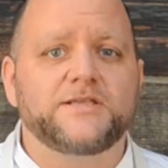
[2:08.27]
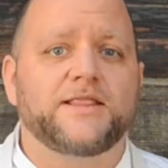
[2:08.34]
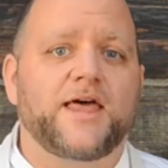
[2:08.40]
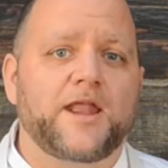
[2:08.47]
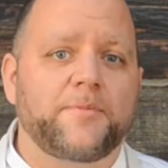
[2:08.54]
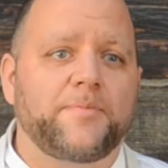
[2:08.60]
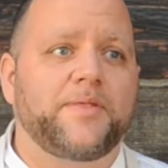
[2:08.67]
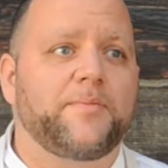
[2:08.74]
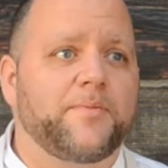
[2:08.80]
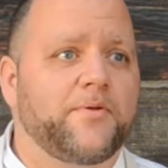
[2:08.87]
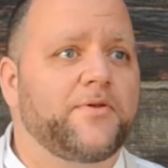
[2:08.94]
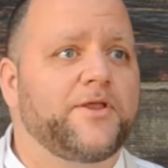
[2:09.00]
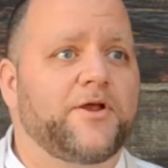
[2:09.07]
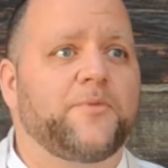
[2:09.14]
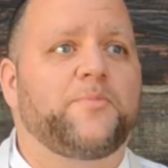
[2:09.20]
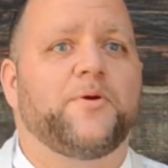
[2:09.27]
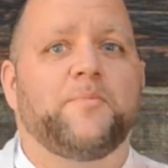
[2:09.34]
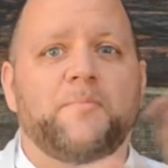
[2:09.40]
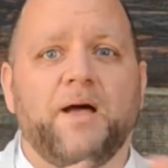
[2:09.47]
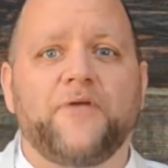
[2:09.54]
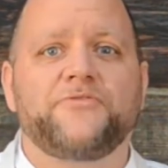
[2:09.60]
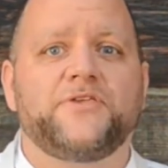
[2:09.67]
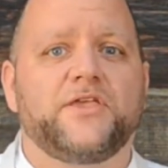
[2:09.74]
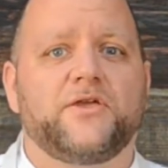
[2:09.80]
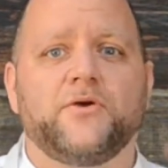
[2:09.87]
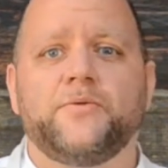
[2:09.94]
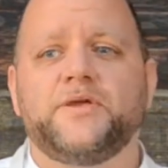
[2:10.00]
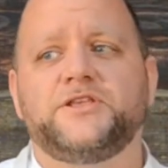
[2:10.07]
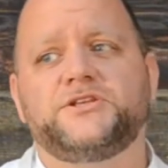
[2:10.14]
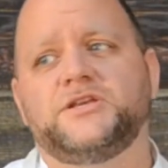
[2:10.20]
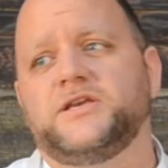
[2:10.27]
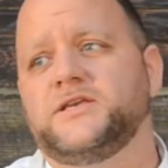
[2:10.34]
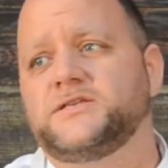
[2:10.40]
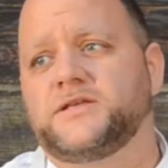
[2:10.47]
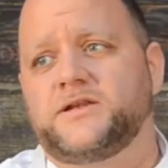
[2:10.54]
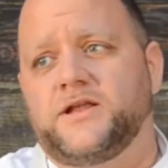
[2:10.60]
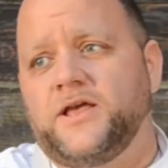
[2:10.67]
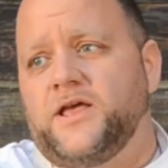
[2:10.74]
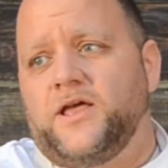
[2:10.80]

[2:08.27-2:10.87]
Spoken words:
A lot of people, you know, put melty, gooey cheese, and